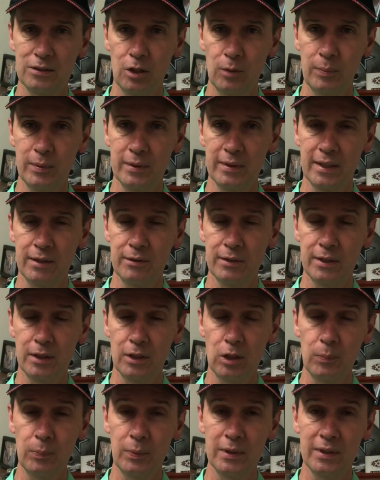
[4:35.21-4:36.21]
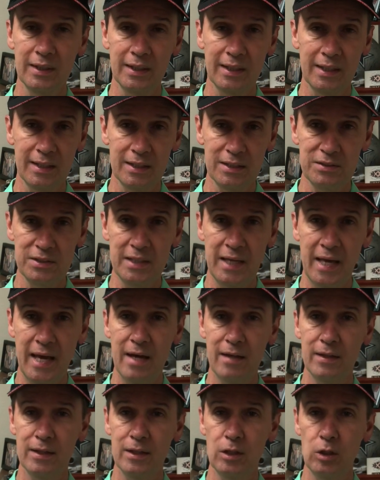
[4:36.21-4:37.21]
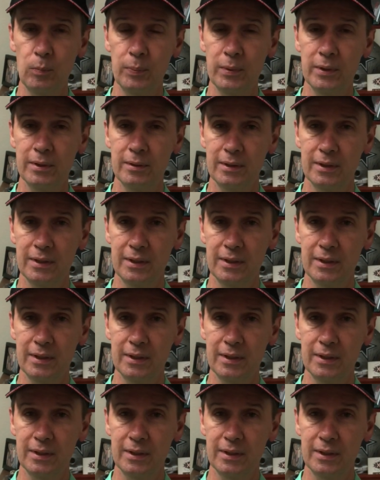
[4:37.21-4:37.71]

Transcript: hoping they'll get open and kind of see how they open